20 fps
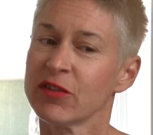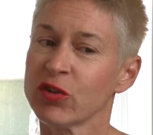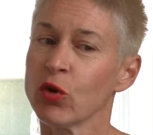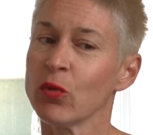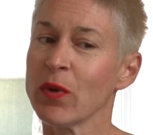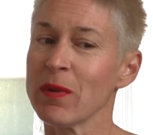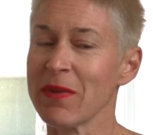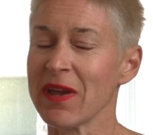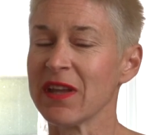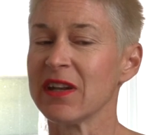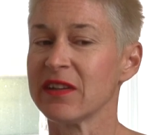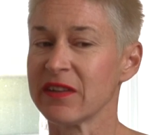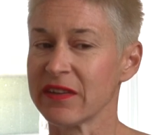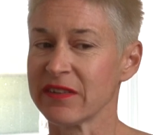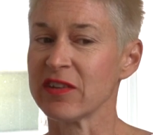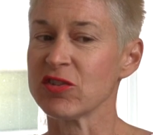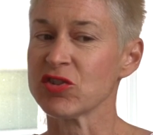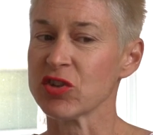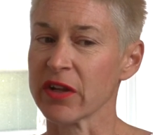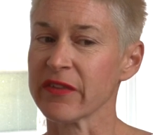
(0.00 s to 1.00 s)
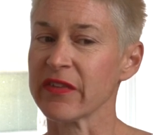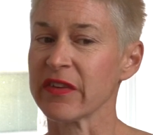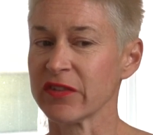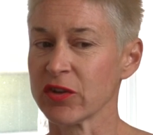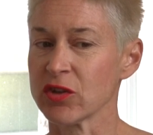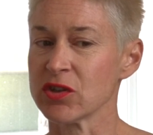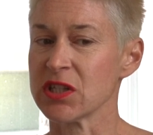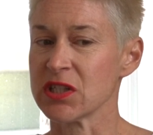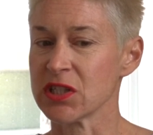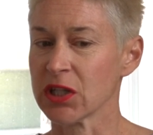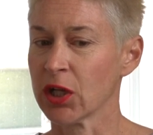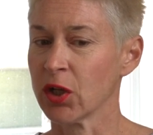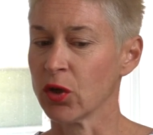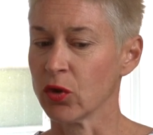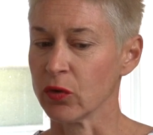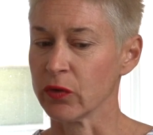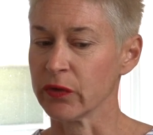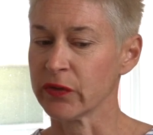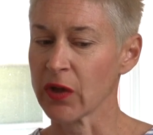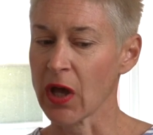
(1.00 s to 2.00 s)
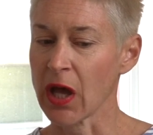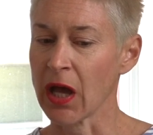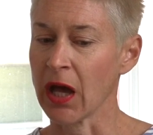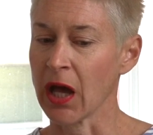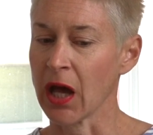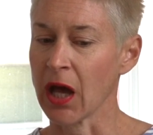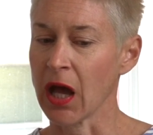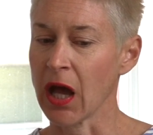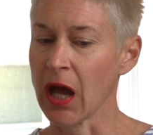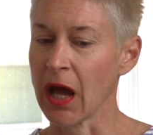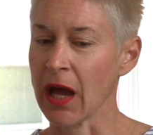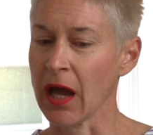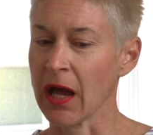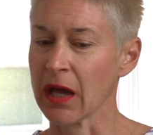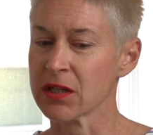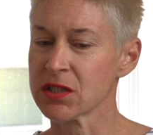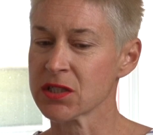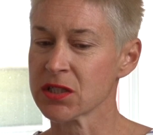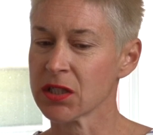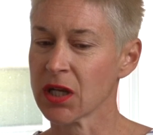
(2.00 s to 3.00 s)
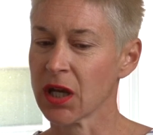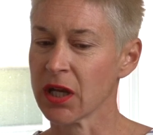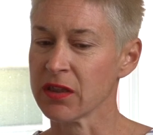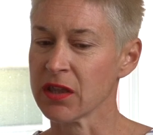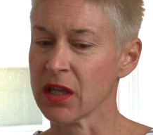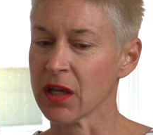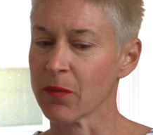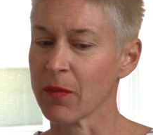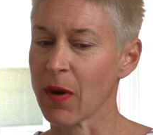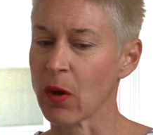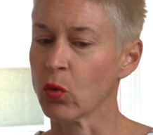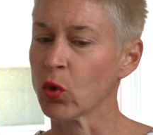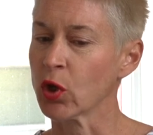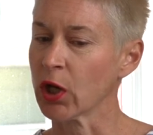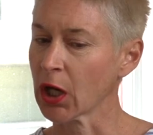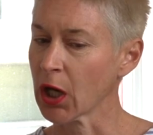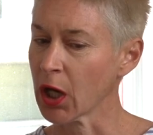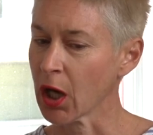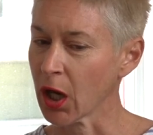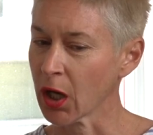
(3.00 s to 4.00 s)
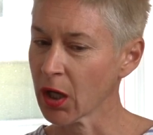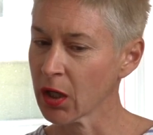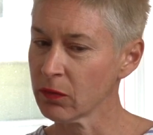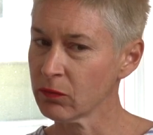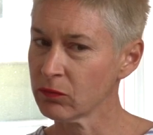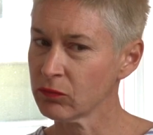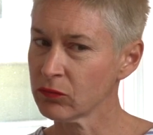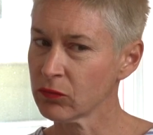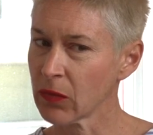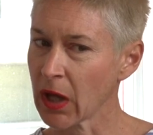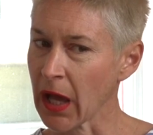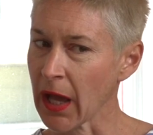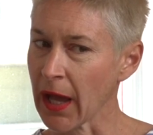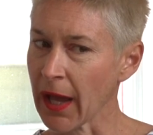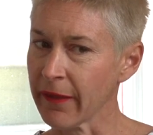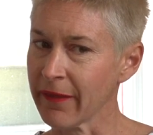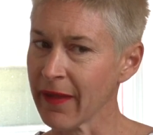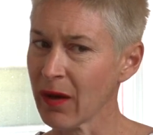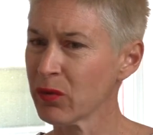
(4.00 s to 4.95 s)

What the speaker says: So we made a decision on the Sunday to close at I think about 1:00. And